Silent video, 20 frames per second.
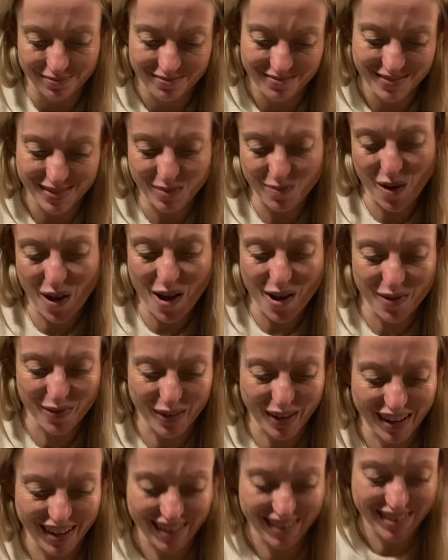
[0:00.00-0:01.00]
It's
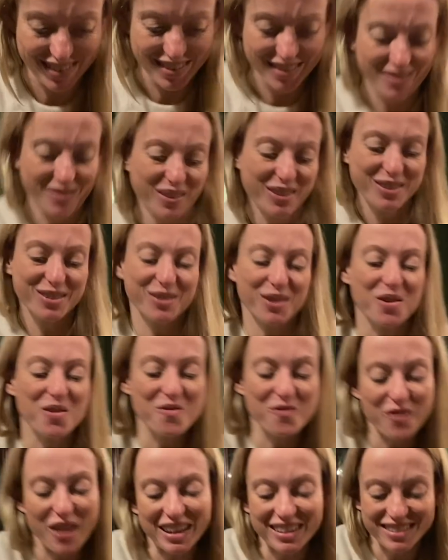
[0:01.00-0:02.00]
perfect. Feels so
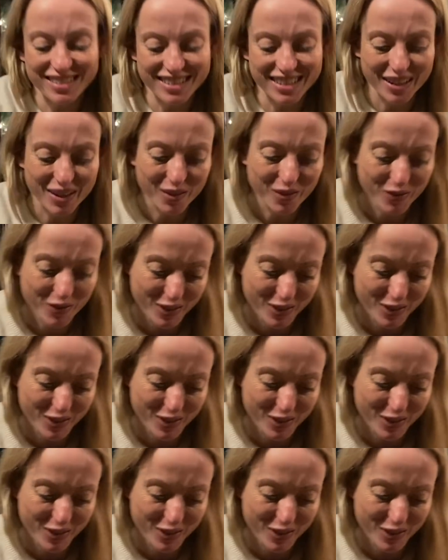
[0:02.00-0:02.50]
festive.